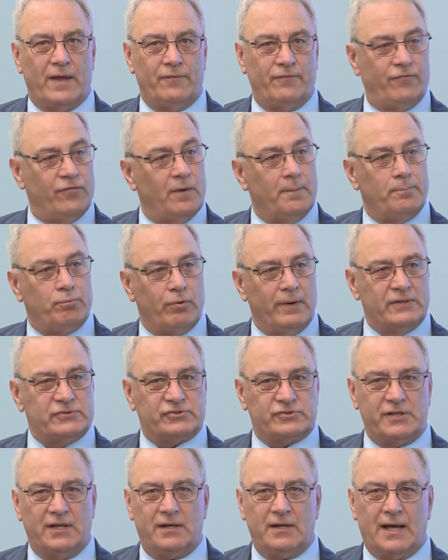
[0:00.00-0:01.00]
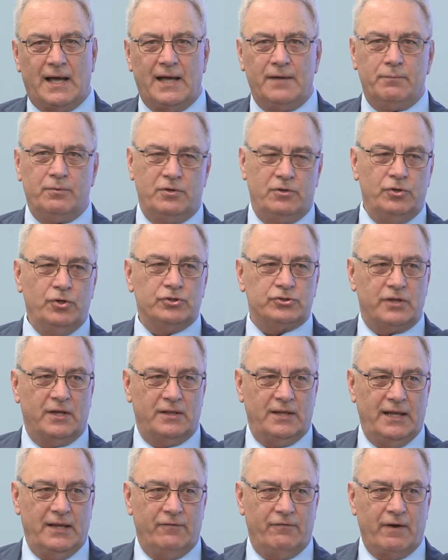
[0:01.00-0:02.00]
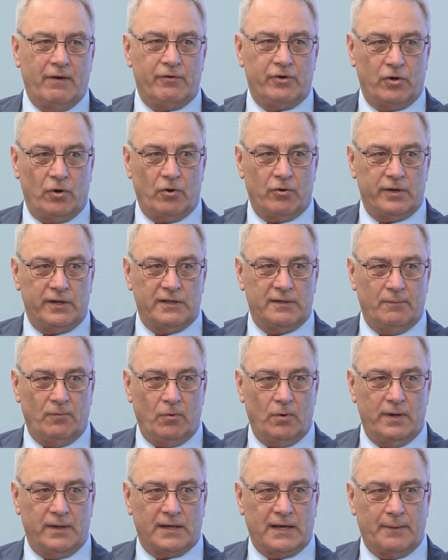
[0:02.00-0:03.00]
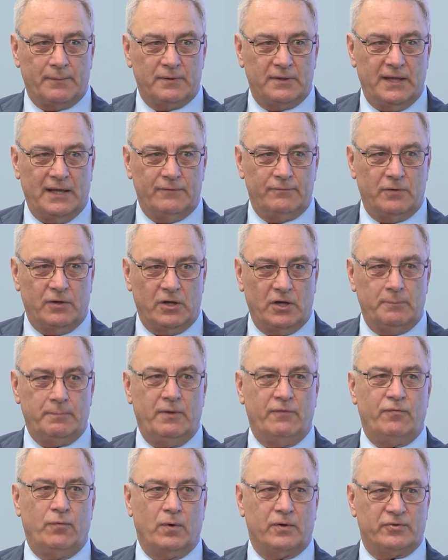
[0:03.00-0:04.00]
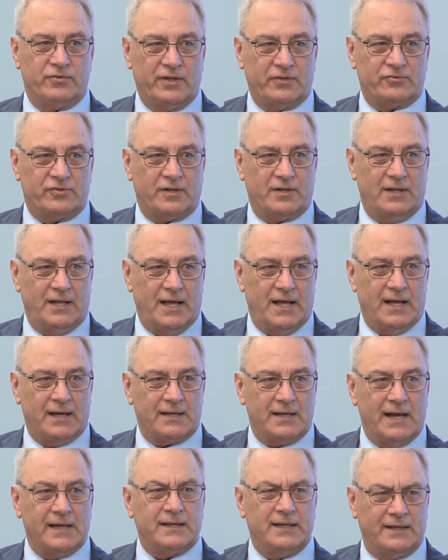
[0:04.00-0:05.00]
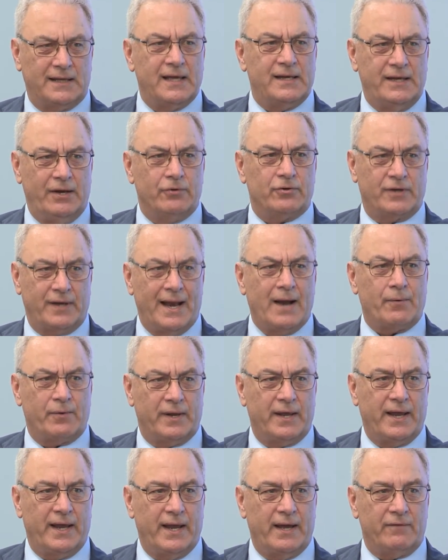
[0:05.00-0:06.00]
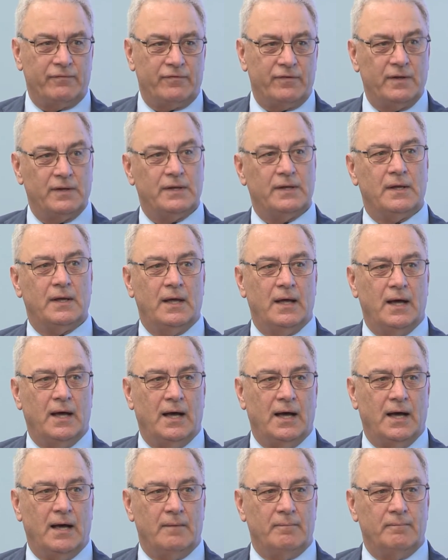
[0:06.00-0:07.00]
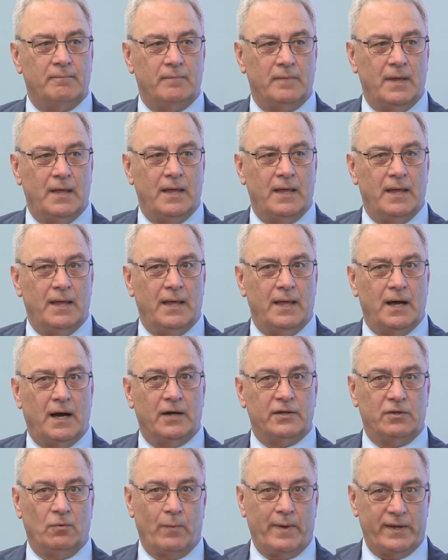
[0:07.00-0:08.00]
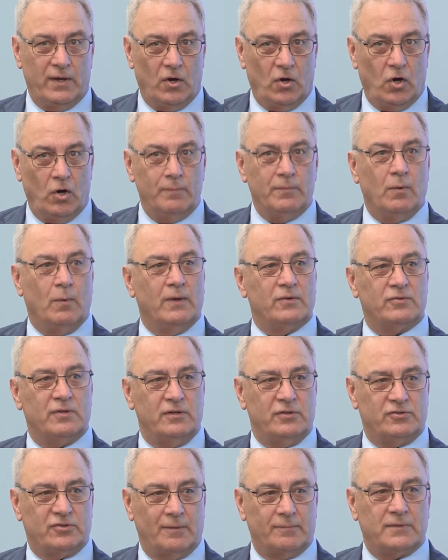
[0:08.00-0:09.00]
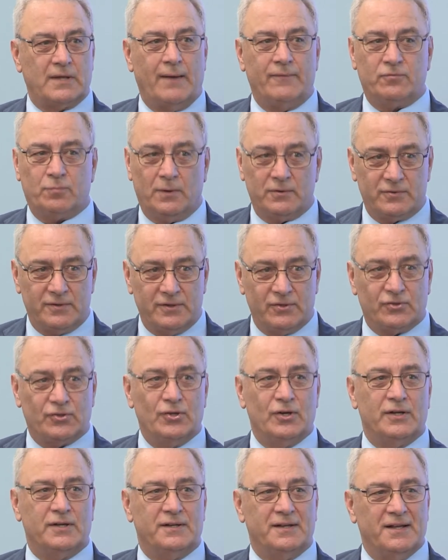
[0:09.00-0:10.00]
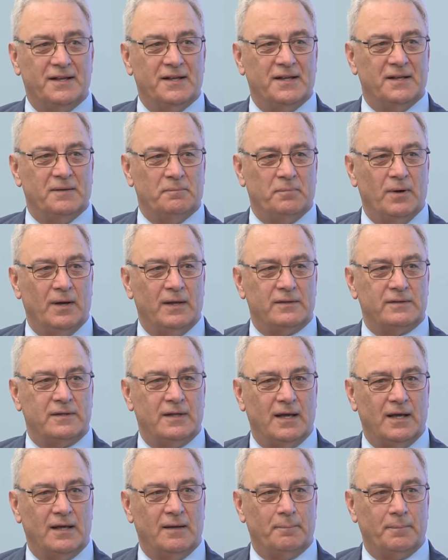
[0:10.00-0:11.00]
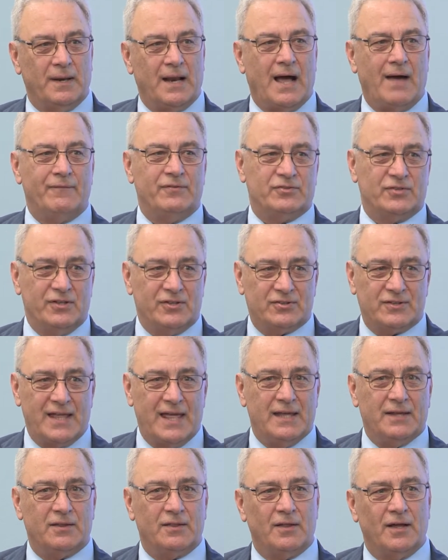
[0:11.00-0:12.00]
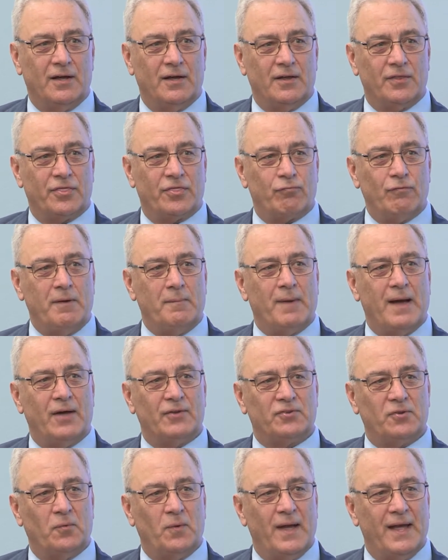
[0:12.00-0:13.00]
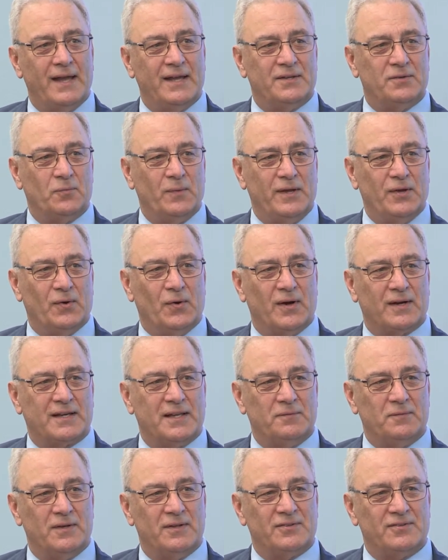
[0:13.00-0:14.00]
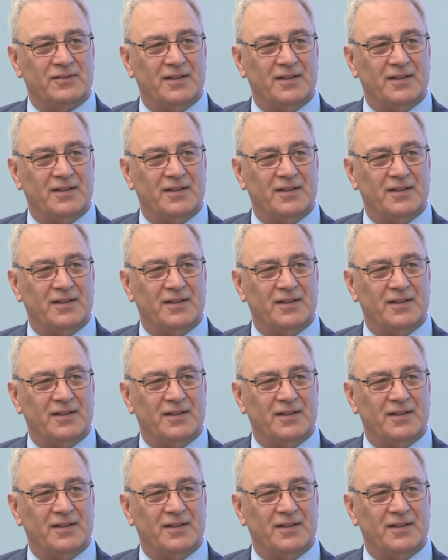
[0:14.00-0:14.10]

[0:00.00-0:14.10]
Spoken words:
and from Princeton, I would usually leave very early in the morning. I would leave a little before 6 o'clock, and I could get here in an hour and a half. On the way home, it wasn't as good. But but obviously staying 3 miles away in Weehawken was